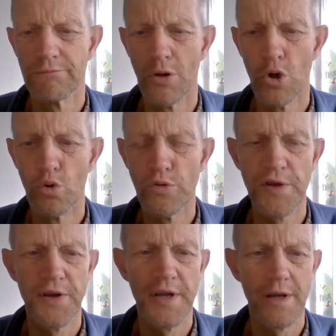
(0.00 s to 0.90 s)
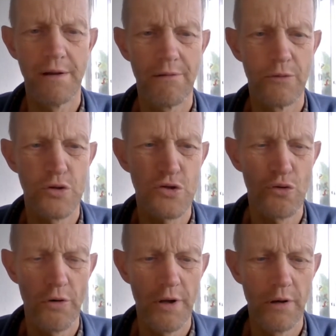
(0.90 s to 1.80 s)
loosening the
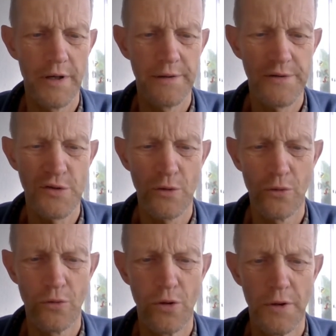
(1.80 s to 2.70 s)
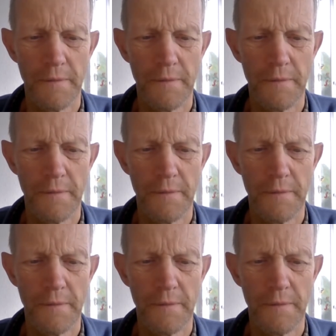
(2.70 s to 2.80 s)
soil, and so